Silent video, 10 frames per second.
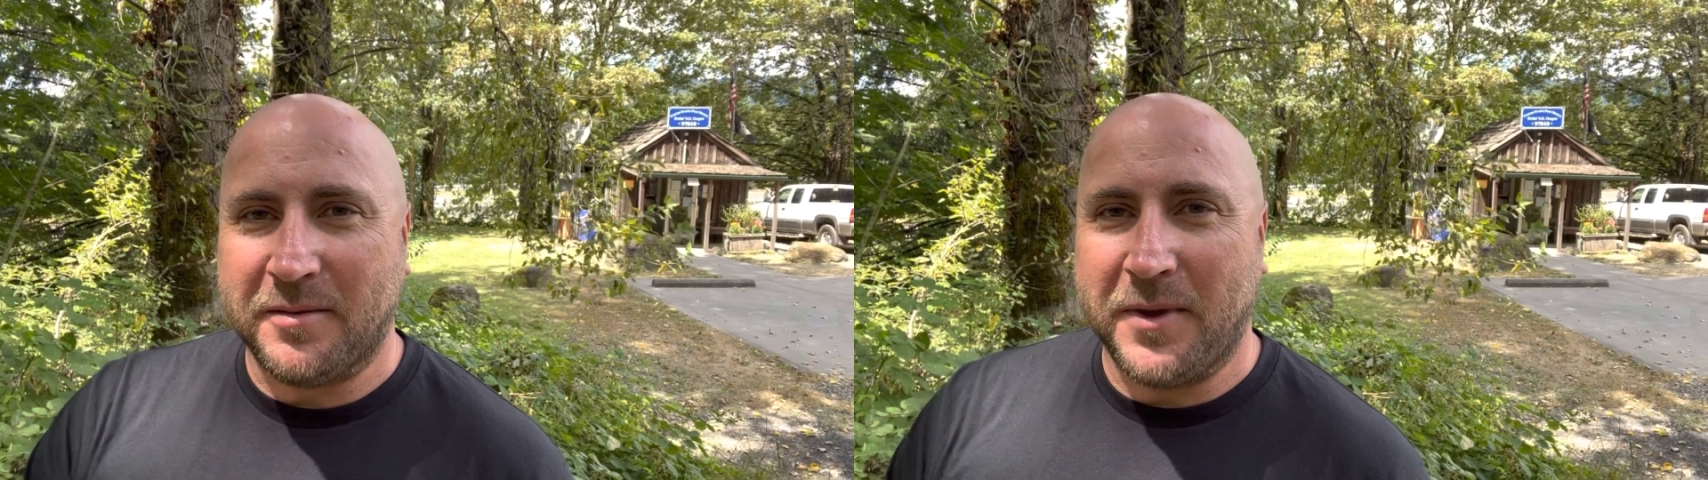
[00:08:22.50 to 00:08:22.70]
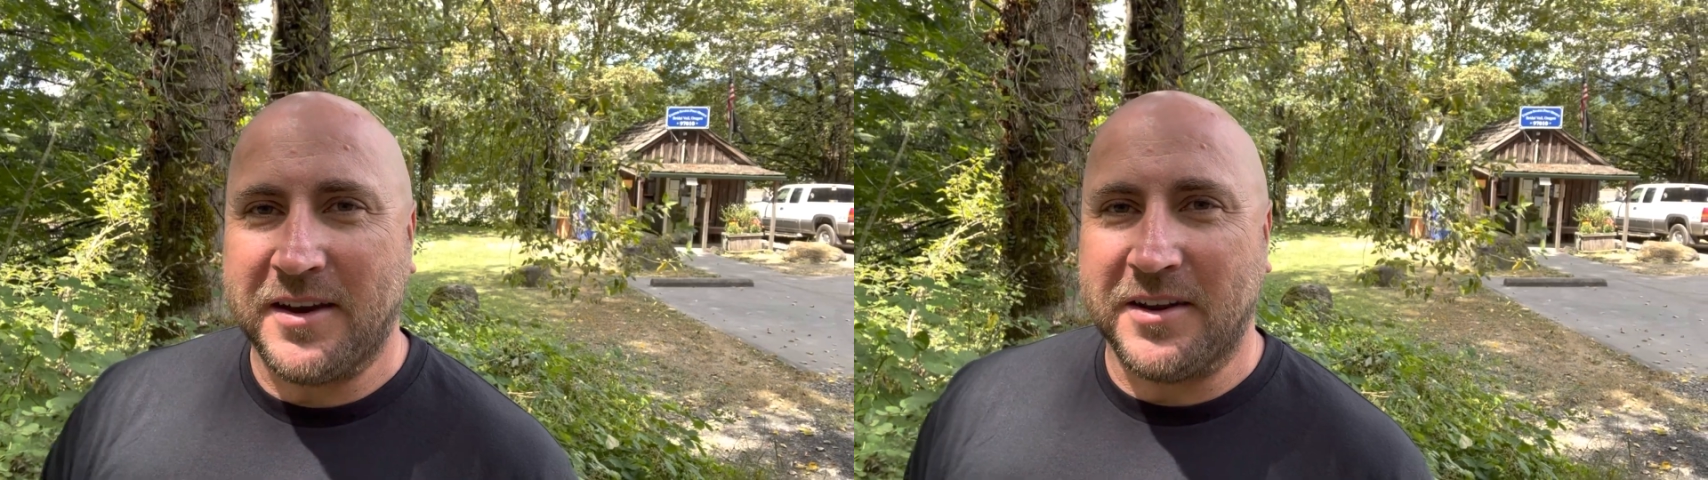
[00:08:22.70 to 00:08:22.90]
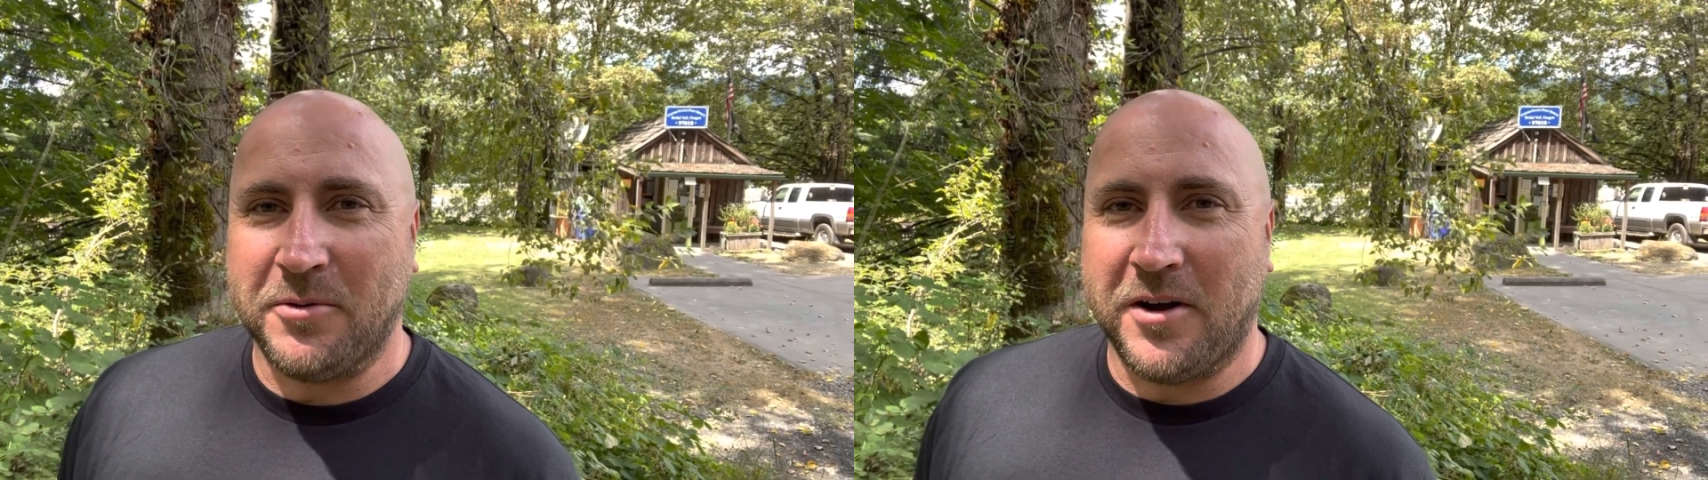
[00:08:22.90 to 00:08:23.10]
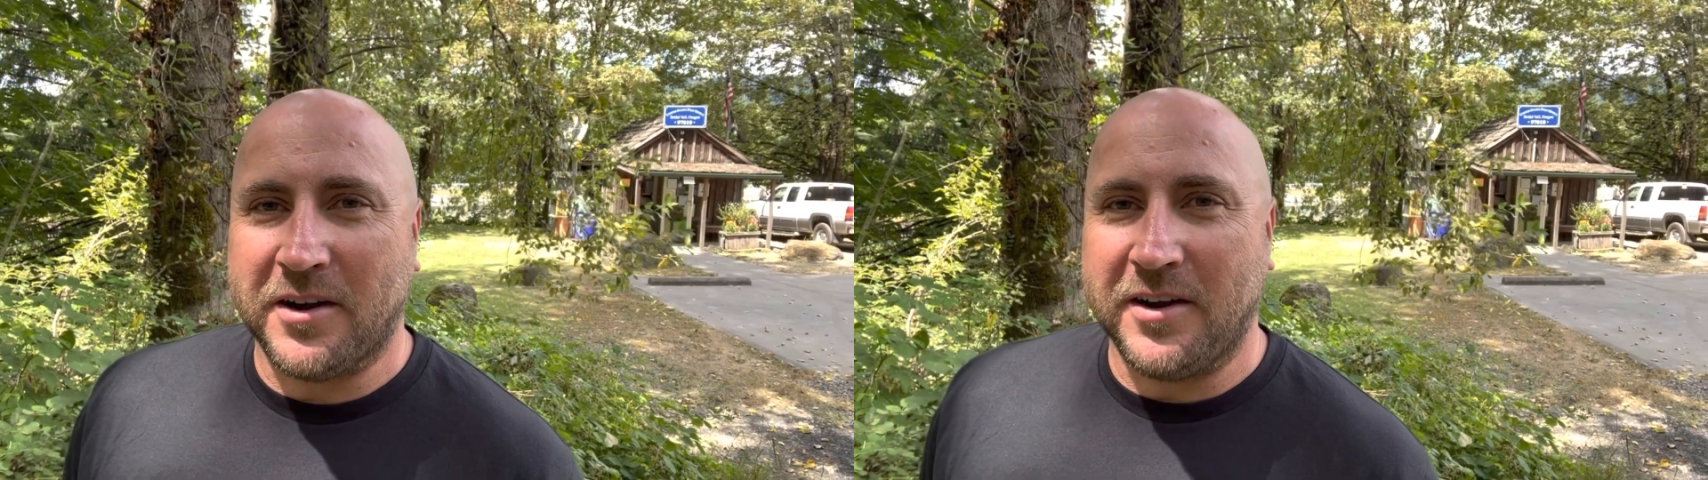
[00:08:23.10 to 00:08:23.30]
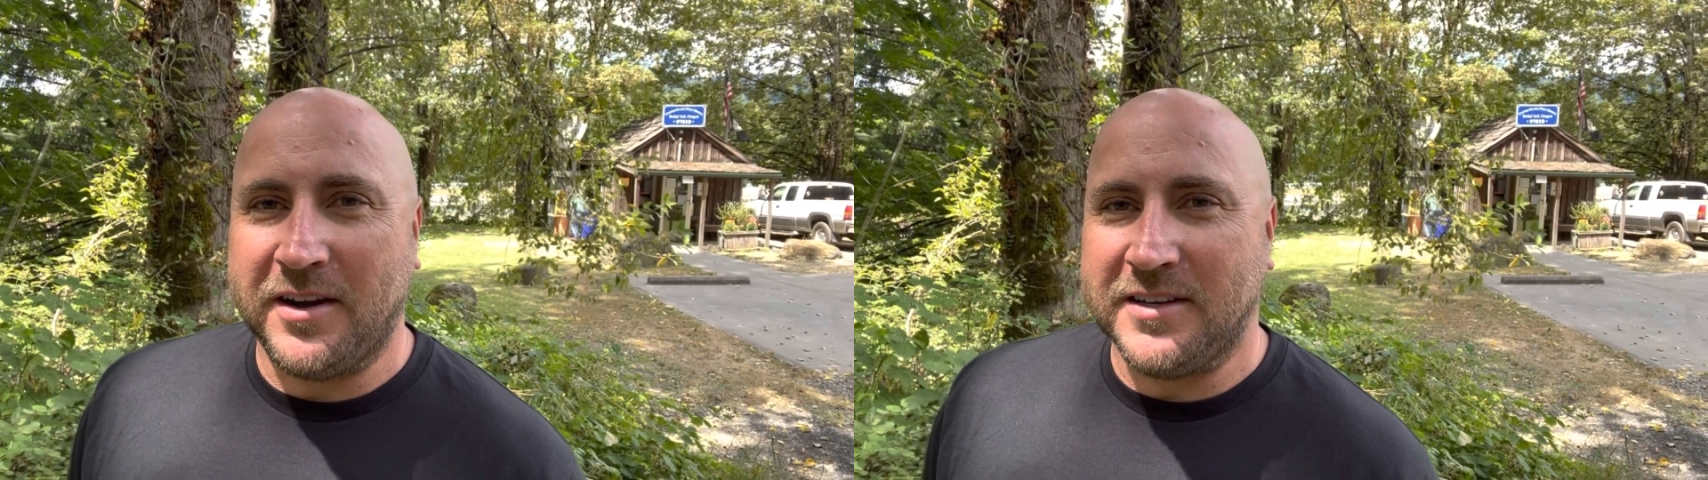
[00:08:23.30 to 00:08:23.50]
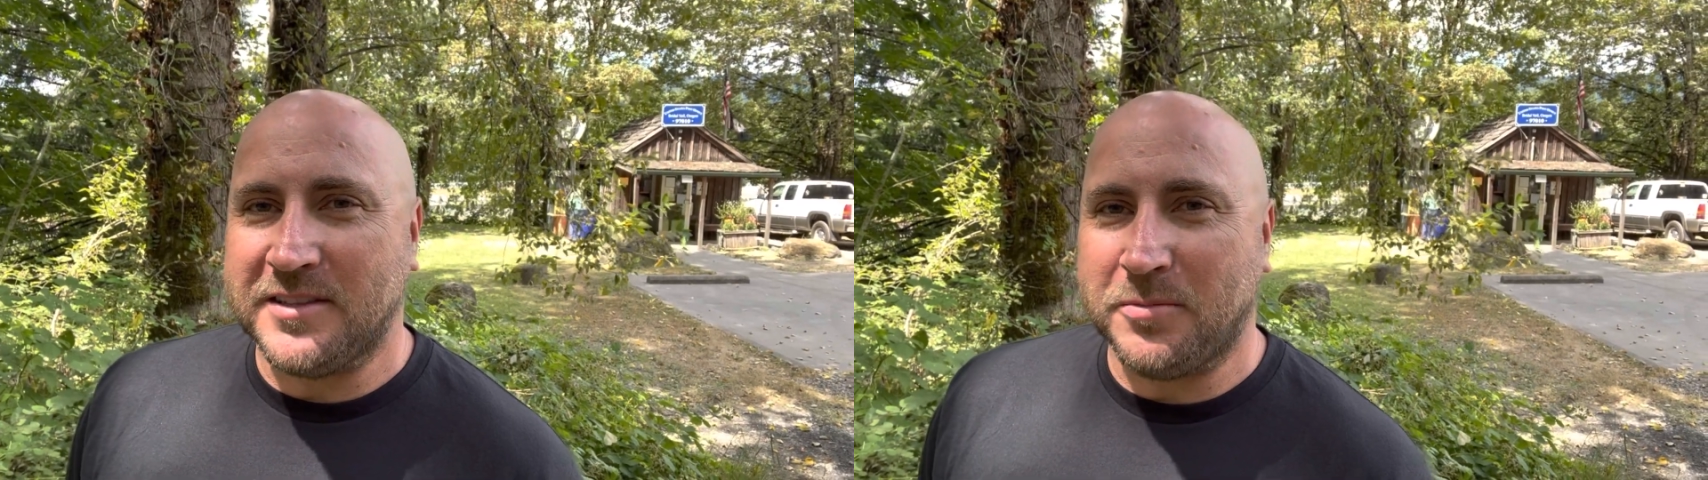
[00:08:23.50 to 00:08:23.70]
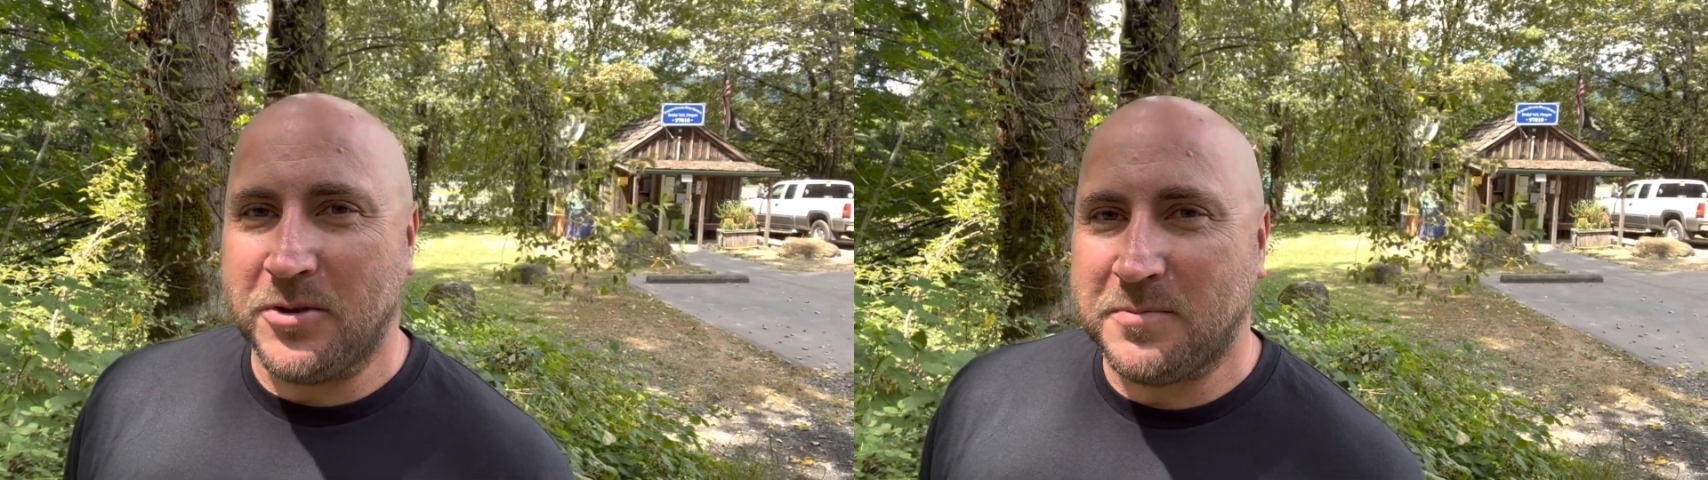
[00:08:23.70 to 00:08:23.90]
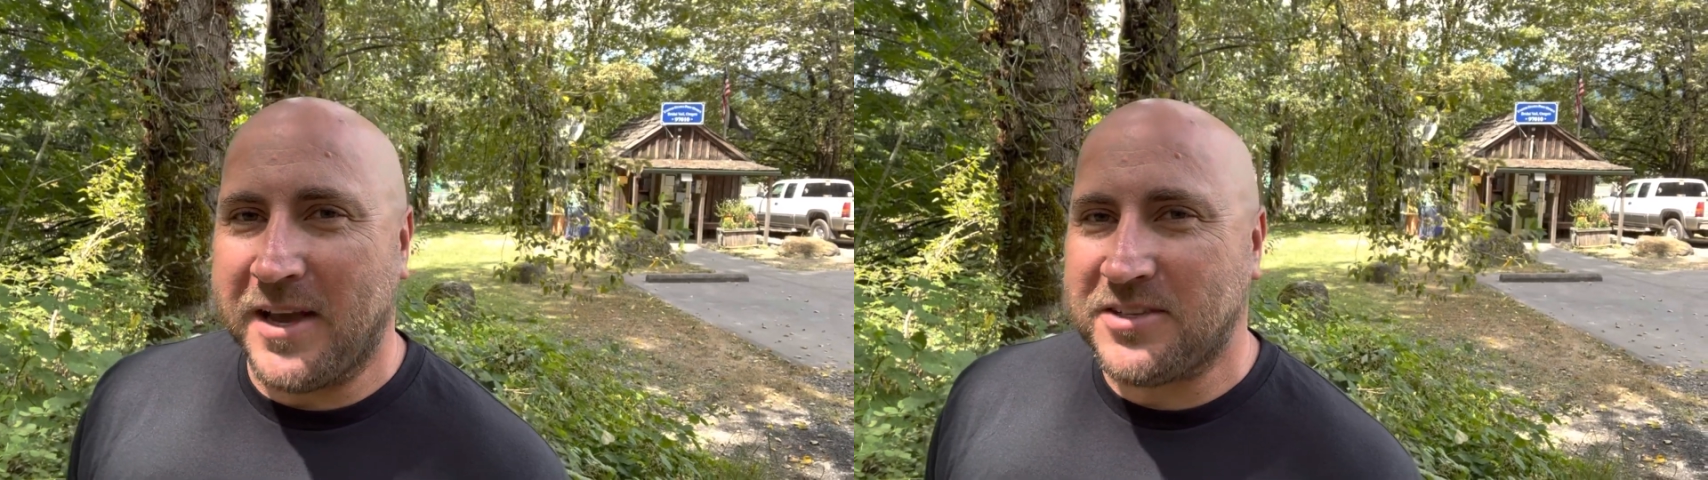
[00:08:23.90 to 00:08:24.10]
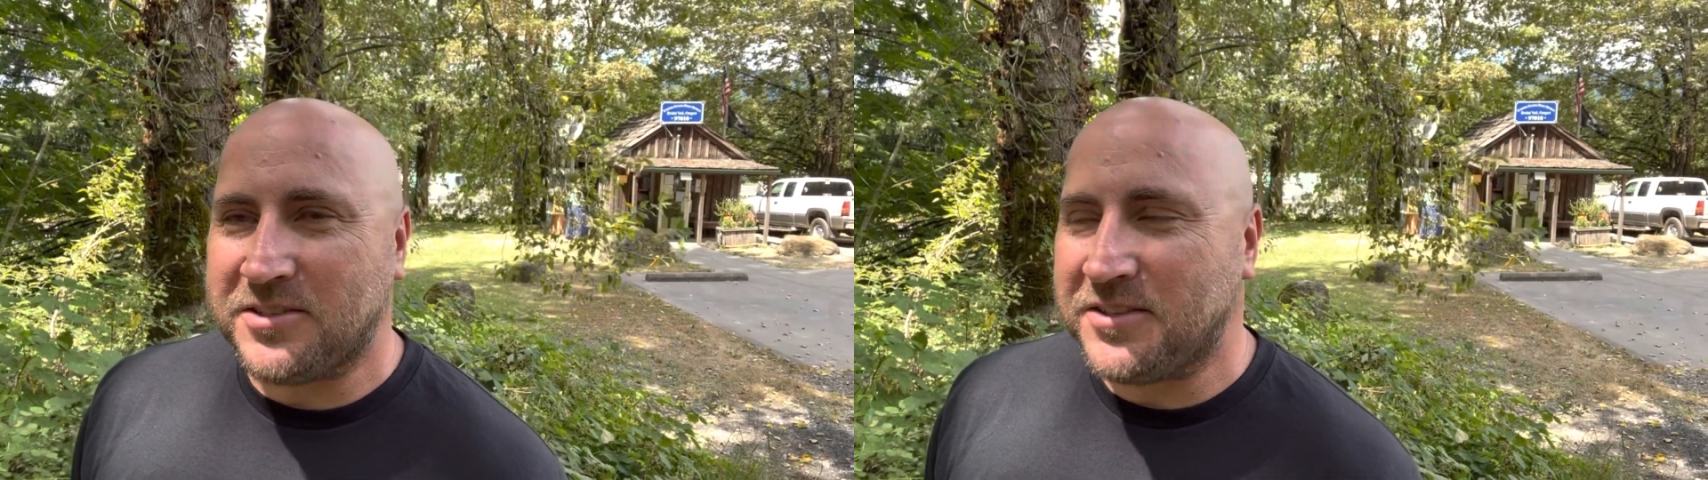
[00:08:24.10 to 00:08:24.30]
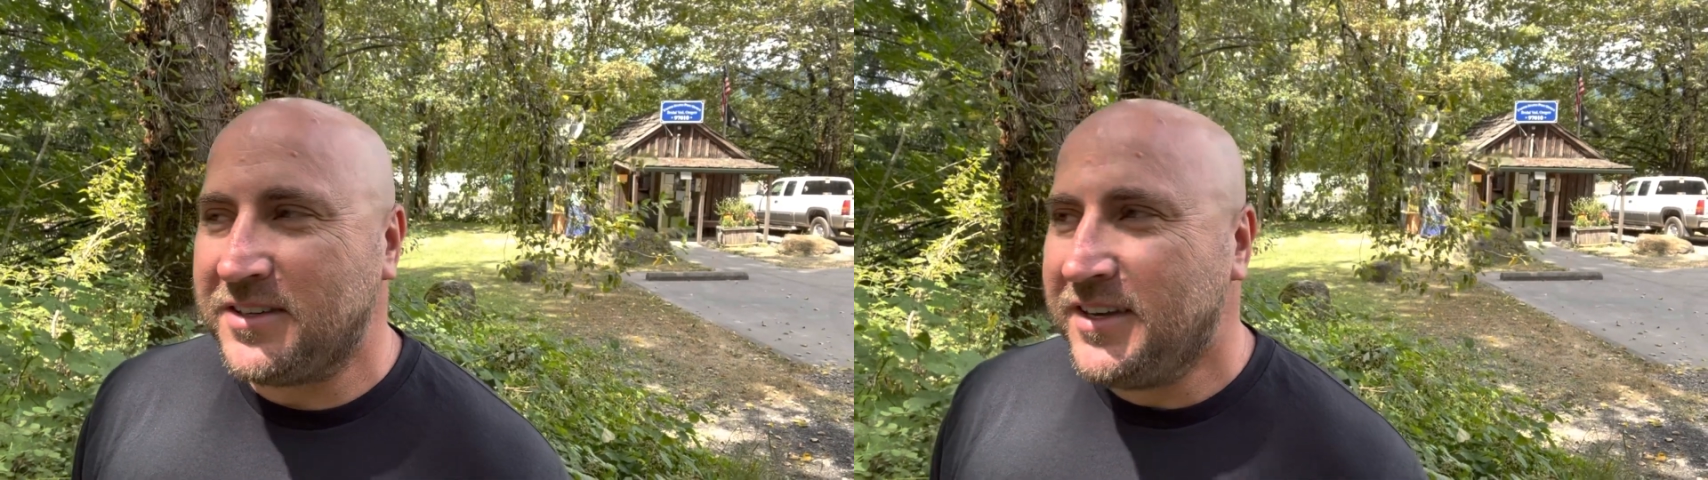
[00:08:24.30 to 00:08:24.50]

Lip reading: back there walking around, he's the postmaster.